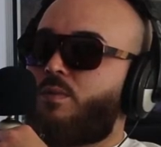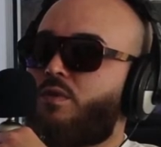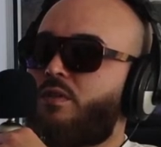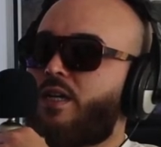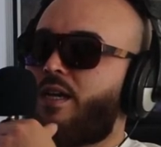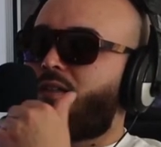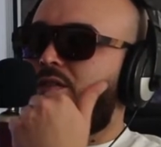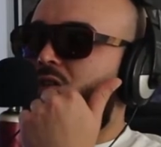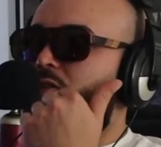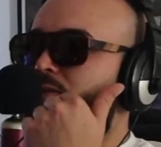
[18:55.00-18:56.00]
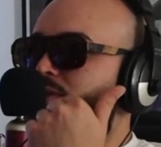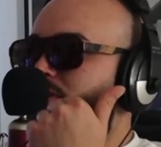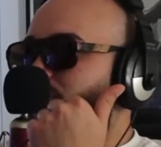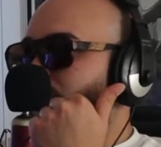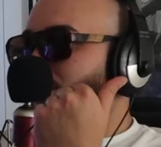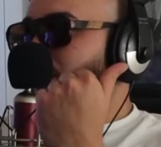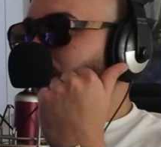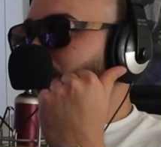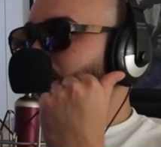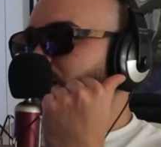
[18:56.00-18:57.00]
my boy had the COVID,
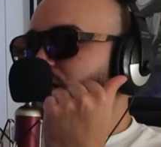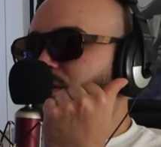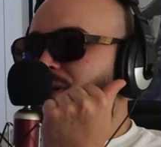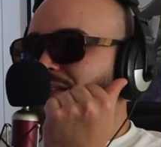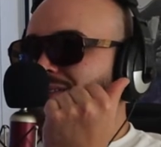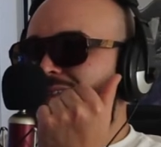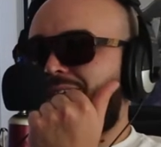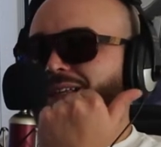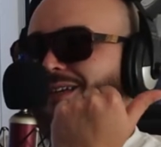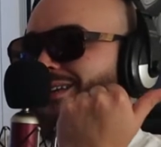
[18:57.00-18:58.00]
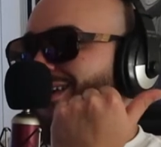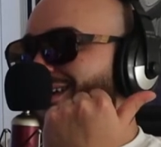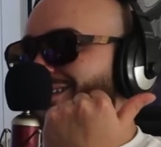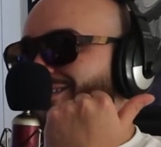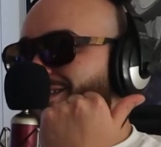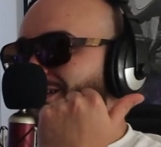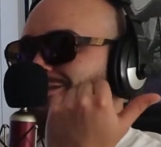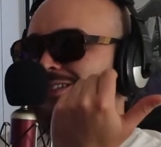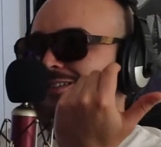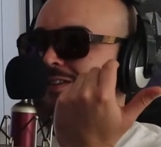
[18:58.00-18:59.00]
and then he ended up getting sick like again, and
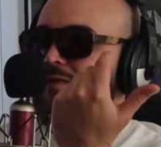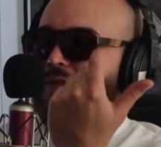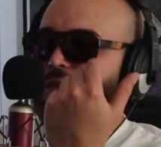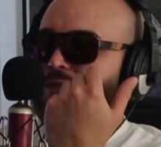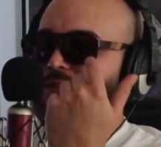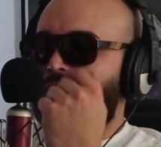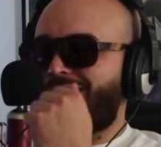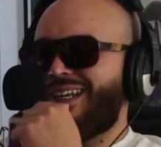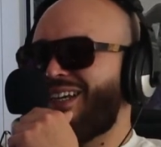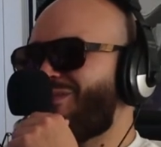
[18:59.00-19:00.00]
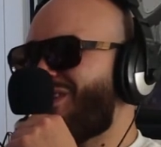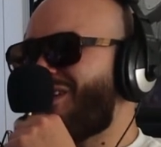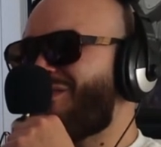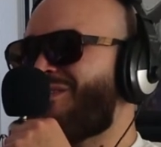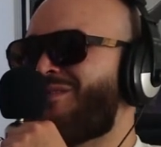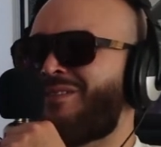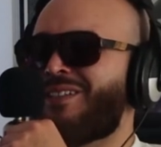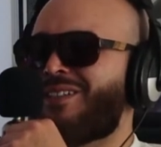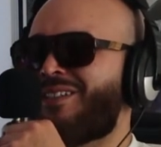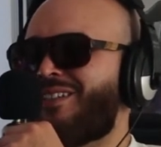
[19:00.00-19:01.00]
it wasn't COVID. I'm just like, damn, bro,
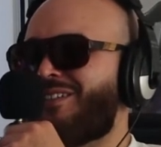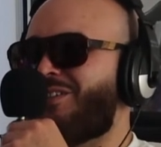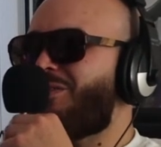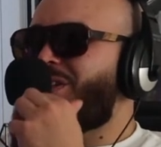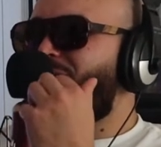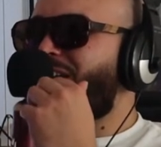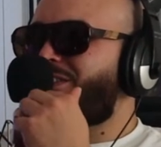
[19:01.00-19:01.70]
you don't eat